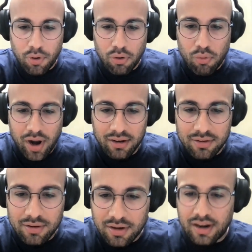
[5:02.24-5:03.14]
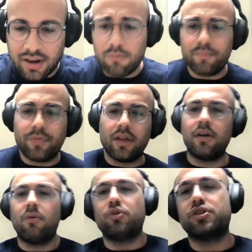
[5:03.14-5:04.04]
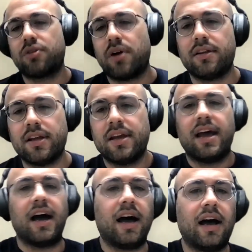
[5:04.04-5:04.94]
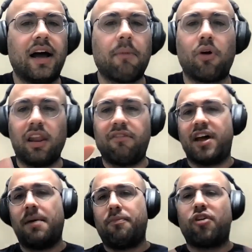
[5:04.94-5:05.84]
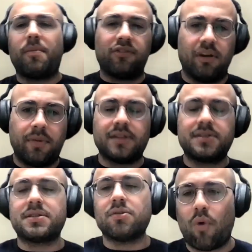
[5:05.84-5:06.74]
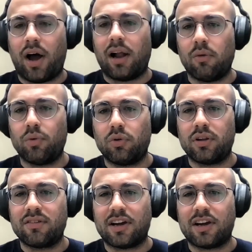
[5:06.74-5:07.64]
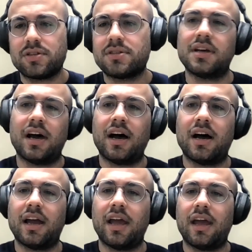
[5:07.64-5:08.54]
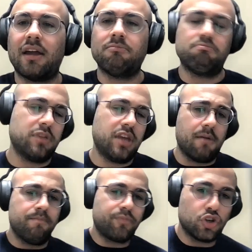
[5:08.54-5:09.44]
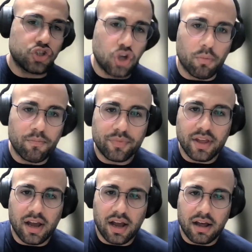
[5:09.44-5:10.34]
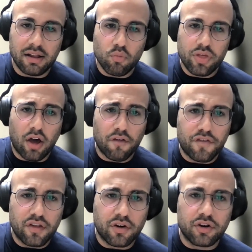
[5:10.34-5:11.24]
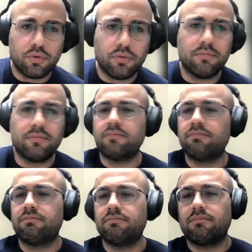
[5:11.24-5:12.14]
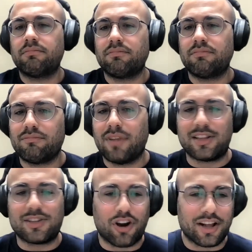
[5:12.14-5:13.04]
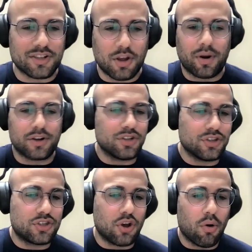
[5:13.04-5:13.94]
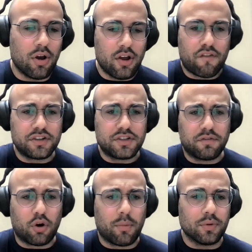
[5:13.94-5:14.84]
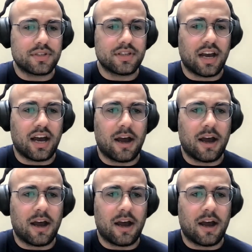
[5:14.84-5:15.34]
the poll right now, which is great. I'm going to leave it up for about 10 minutes while we do the discussions. And yeah, so without further ado, let's start asking questions. So first and foremost,